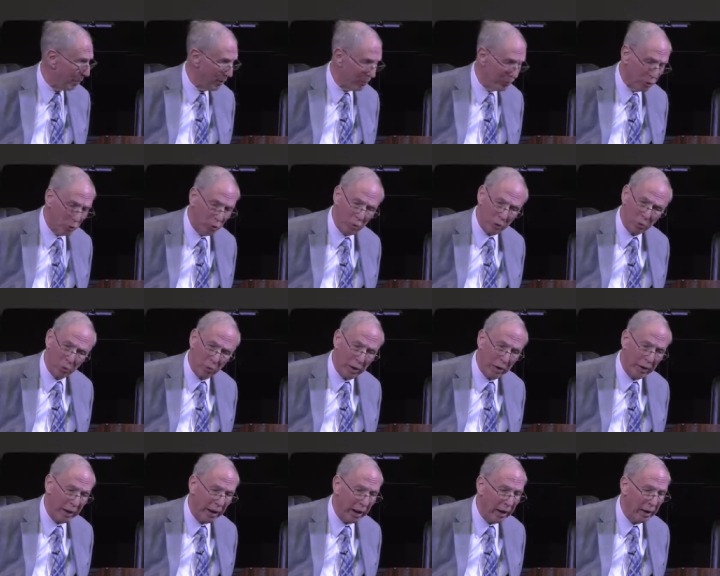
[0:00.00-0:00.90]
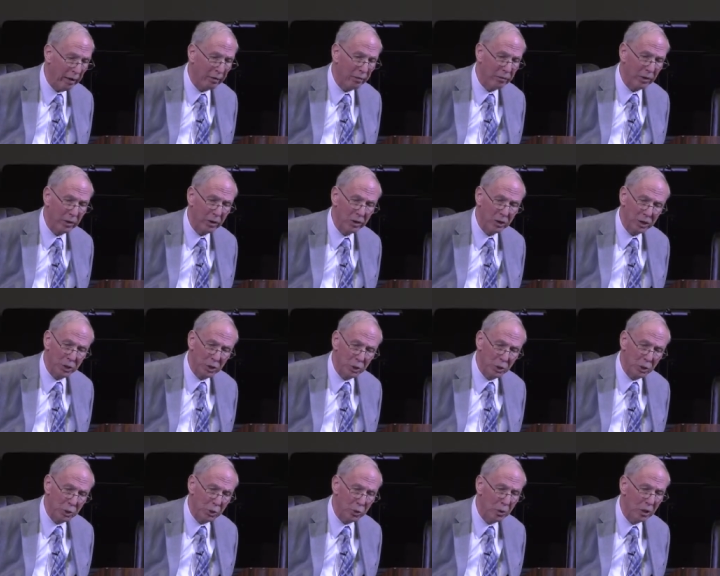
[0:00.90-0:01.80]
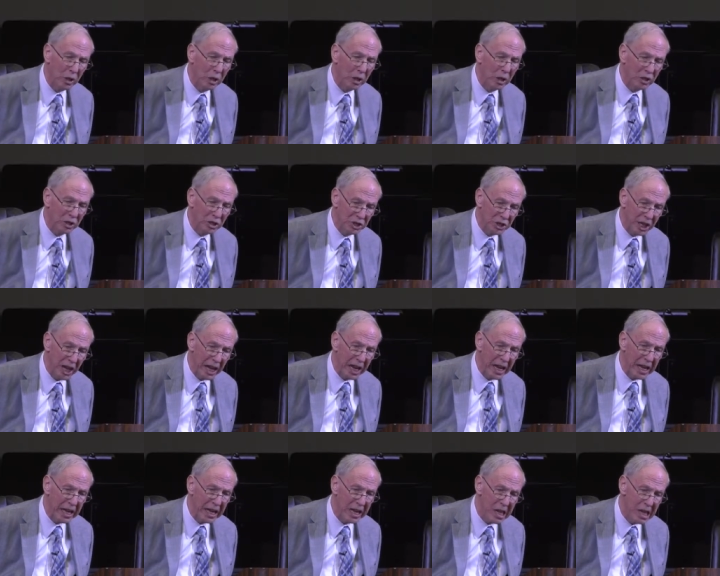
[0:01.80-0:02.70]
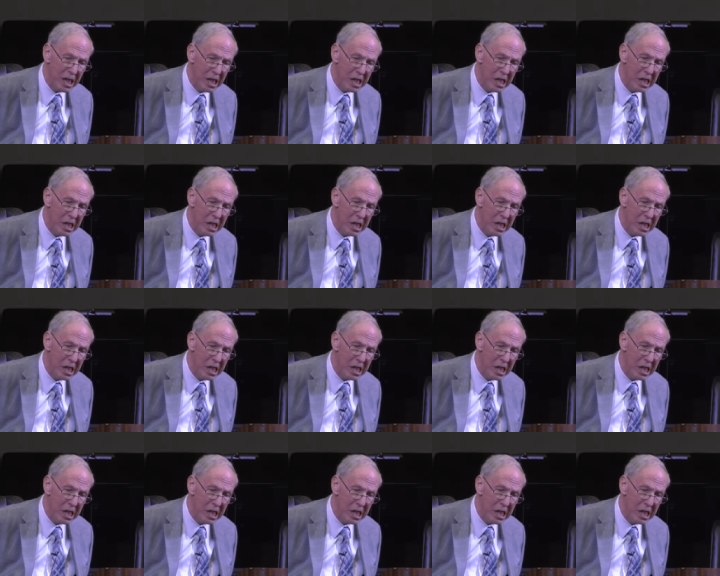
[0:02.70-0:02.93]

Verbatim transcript: of doing whatever you sake.